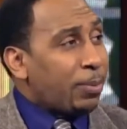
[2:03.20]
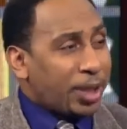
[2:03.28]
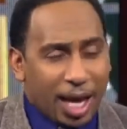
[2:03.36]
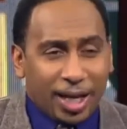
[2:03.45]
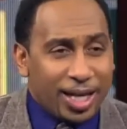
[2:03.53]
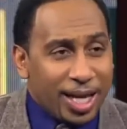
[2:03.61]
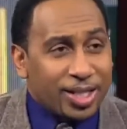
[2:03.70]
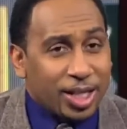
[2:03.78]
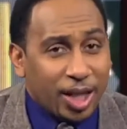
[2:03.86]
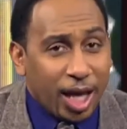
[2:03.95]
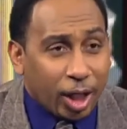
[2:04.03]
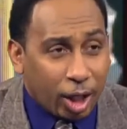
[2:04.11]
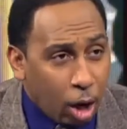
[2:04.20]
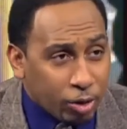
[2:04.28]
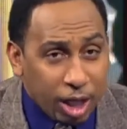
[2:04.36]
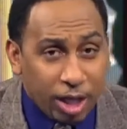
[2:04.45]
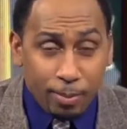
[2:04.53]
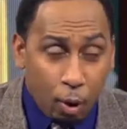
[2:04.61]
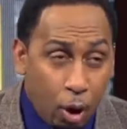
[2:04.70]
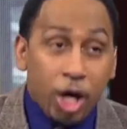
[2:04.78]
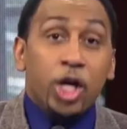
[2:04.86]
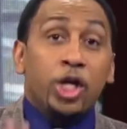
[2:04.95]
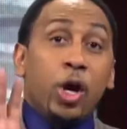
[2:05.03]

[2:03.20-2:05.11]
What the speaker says: Chip Kelly isn't their coach anymore.